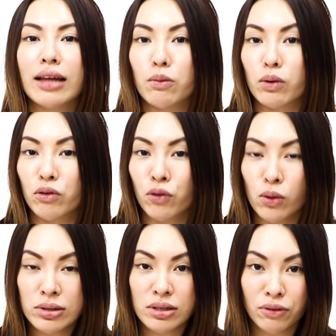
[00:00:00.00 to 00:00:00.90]
that will
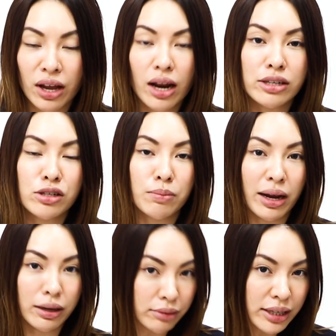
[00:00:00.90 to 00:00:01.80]
force the filler to
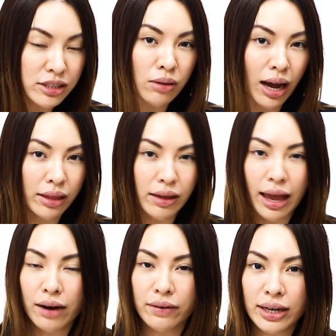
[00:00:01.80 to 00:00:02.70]
migrate to other
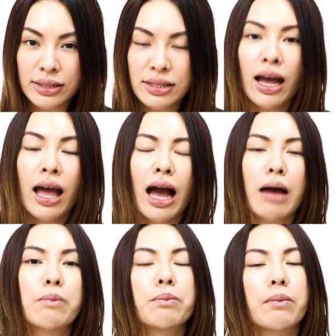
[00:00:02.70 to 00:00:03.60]
areas
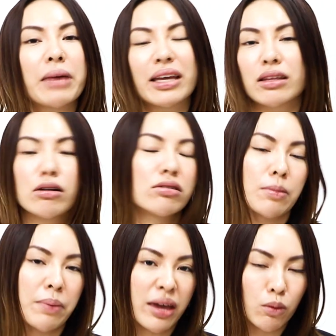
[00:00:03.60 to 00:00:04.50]
and make the nose
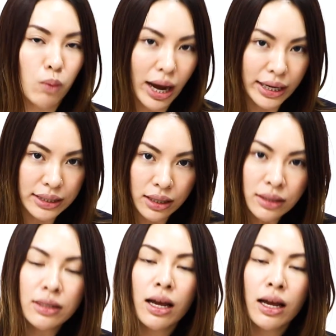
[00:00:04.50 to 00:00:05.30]
appear wider.